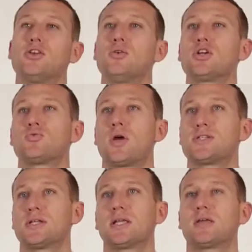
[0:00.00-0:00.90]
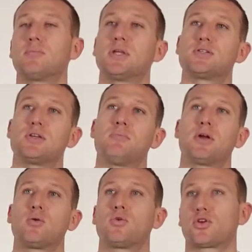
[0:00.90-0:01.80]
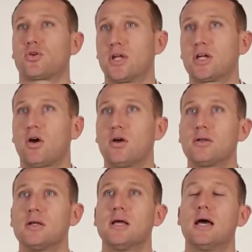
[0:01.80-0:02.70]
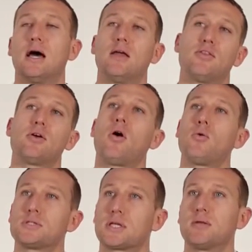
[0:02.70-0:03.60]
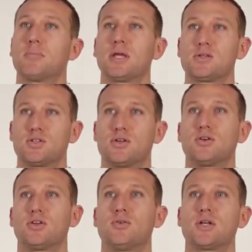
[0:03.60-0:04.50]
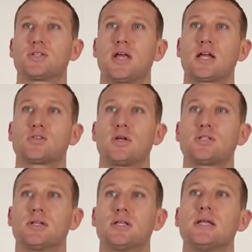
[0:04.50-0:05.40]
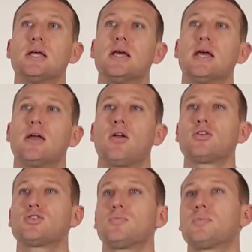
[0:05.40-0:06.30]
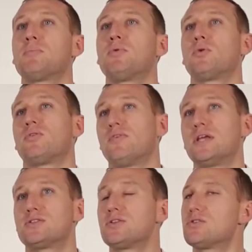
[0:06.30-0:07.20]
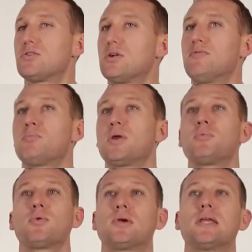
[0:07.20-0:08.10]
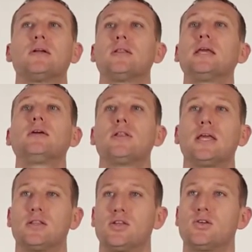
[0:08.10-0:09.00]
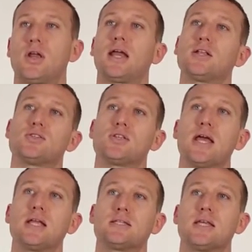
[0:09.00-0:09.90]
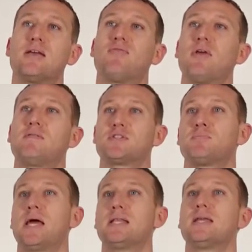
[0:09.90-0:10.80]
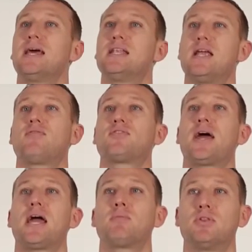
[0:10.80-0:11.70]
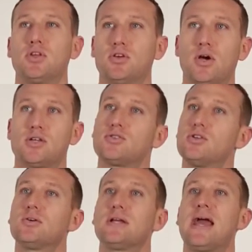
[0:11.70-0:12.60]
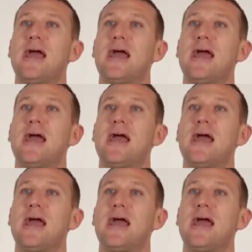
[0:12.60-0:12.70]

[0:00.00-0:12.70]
A U.S. resident can be somebody with a green card. They're always going to be considered a U.S. tax resident. And also people with visas, or even people who are illegally in the United States if they've spent enough time in the U.S. So you can